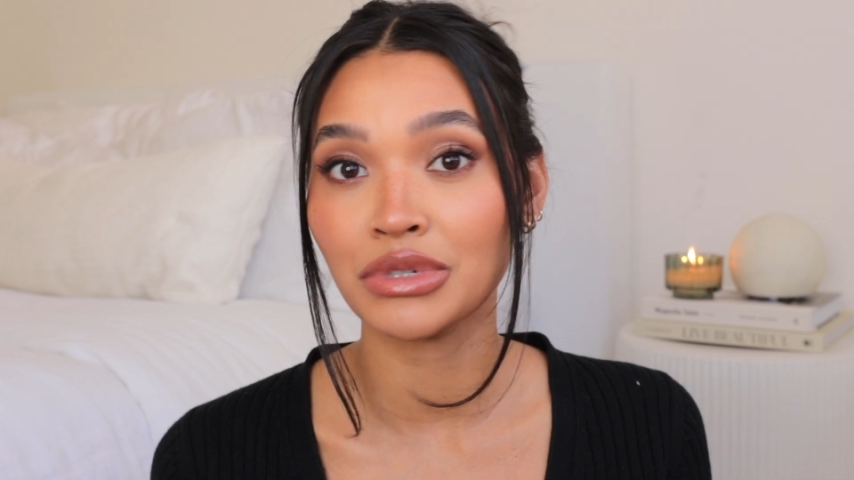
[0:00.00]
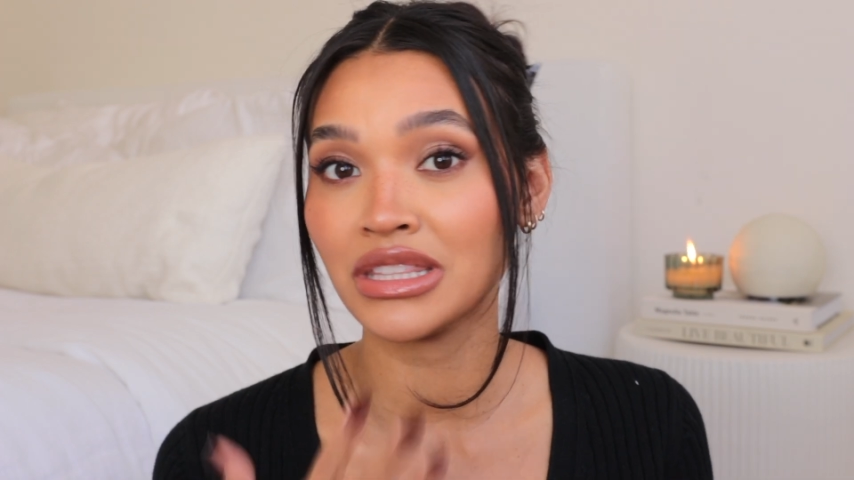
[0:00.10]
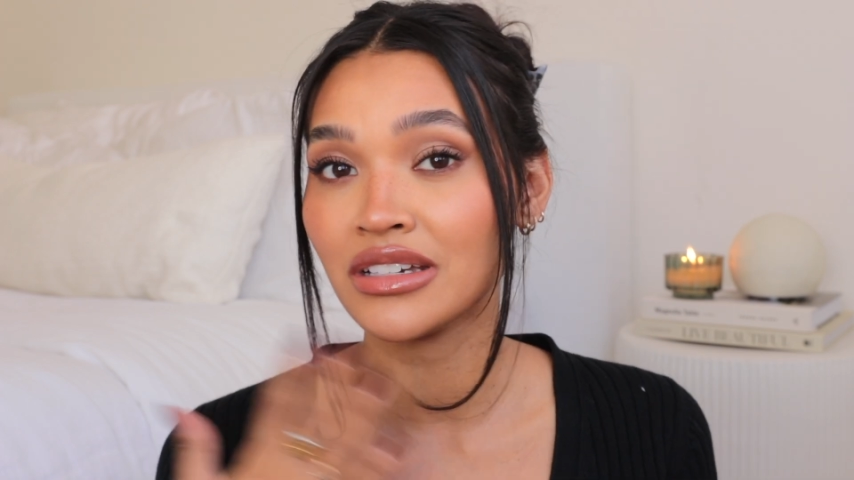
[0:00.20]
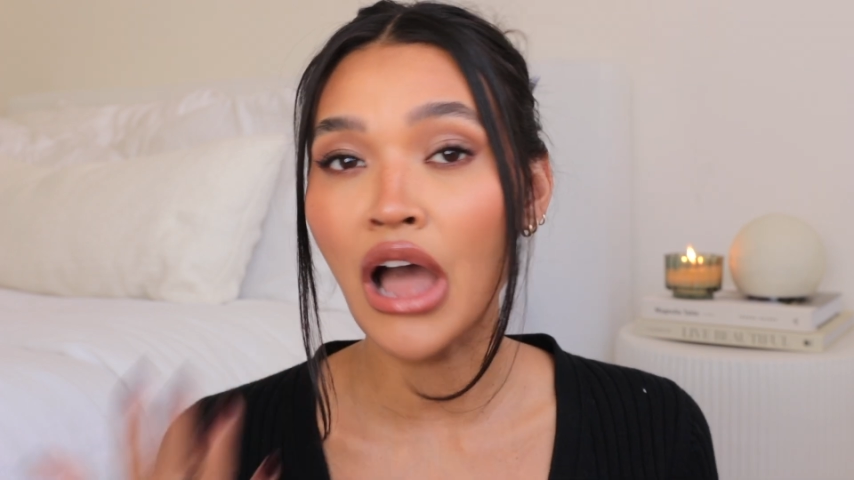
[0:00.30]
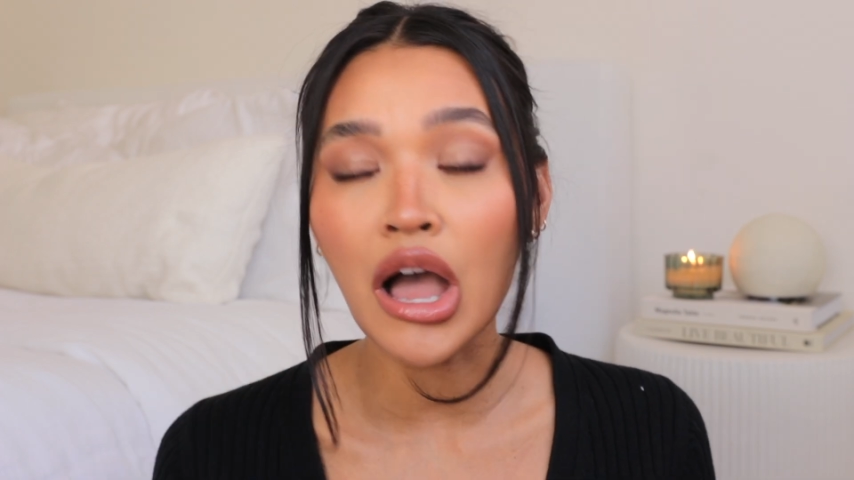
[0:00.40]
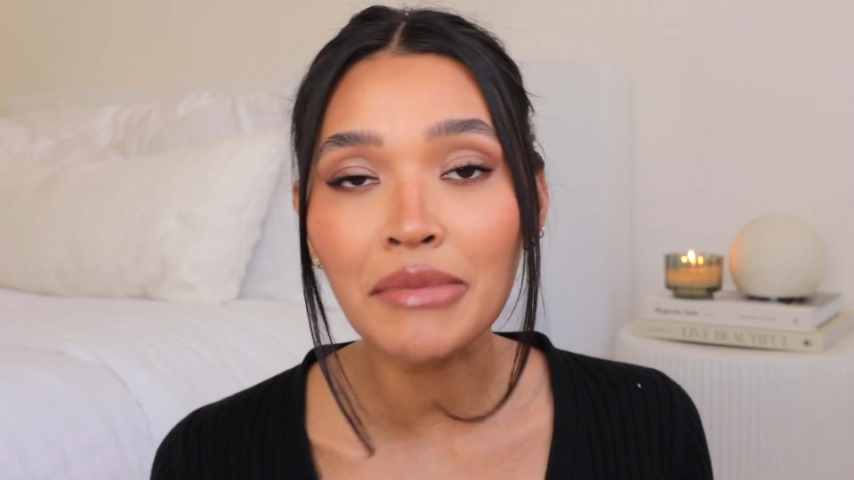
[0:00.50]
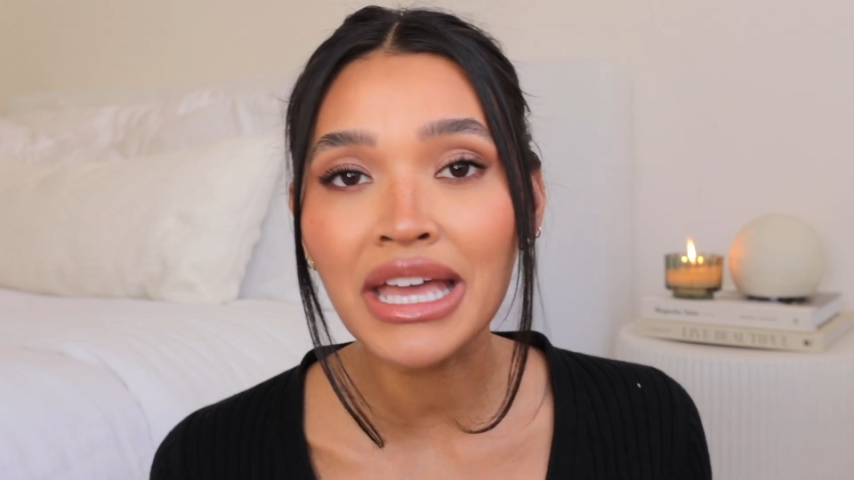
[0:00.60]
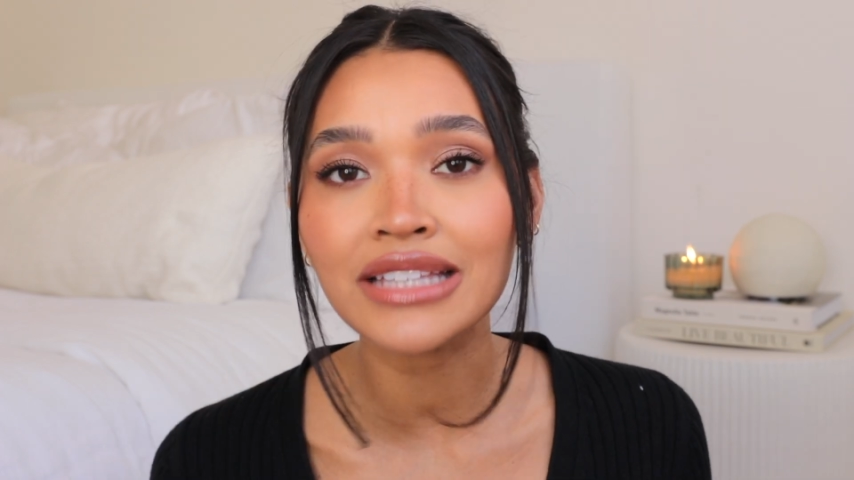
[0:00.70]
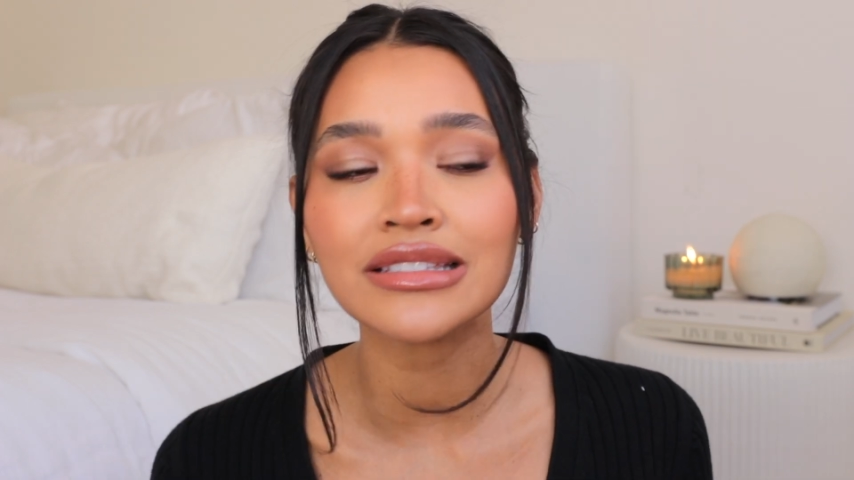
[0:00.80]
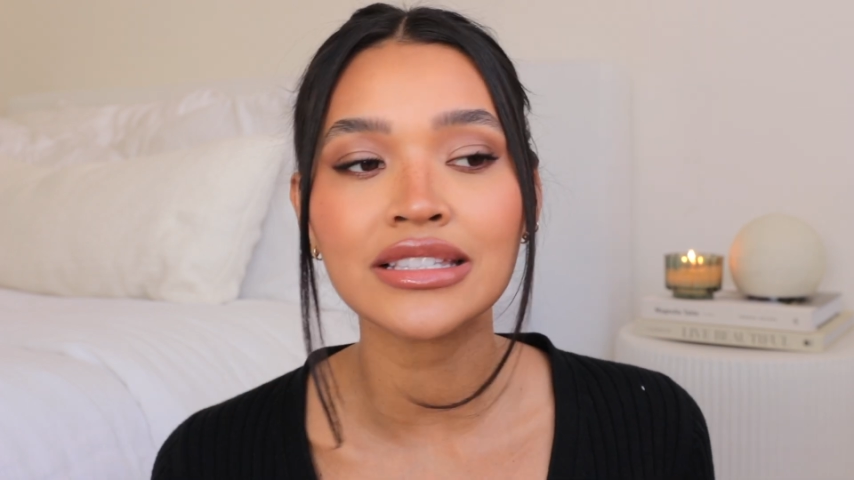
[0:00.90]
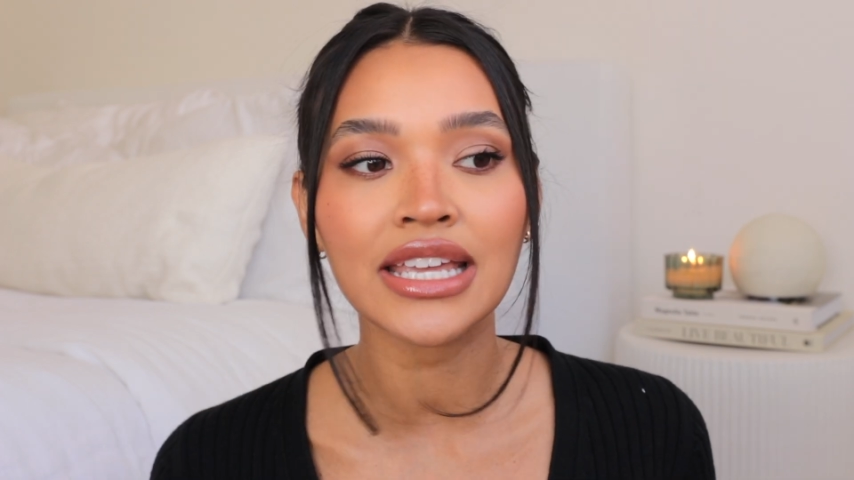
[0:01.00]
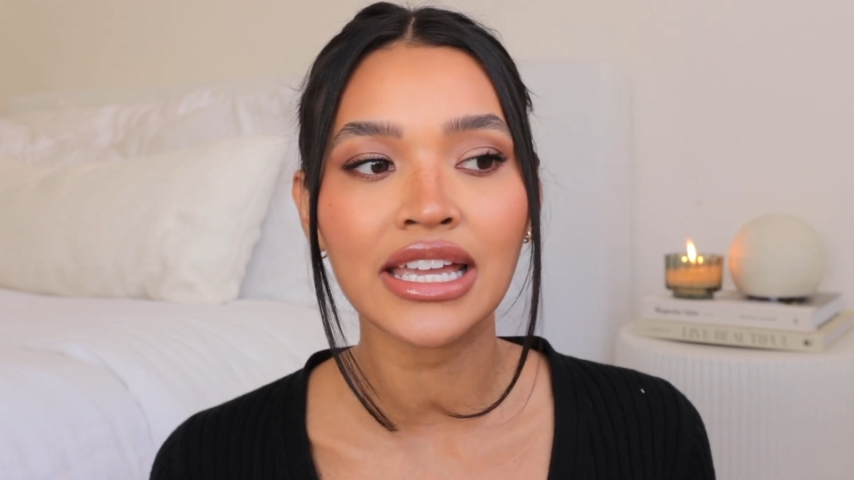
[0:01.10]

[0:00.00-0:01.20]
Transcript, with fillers: read the comments